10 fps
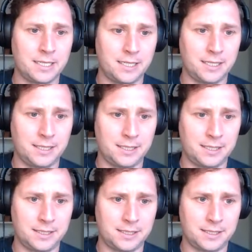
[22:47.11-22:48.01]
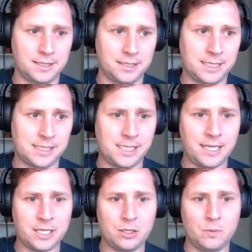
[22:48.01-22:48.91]
Let's say
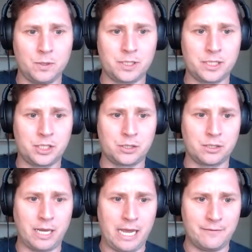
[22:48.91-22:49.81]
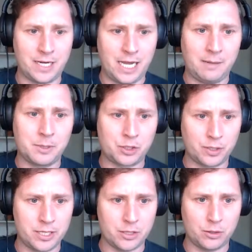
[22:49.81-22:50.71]
that you wanted to have an
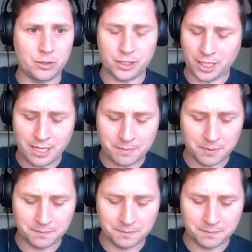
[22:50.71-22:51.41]
arbitrary node type.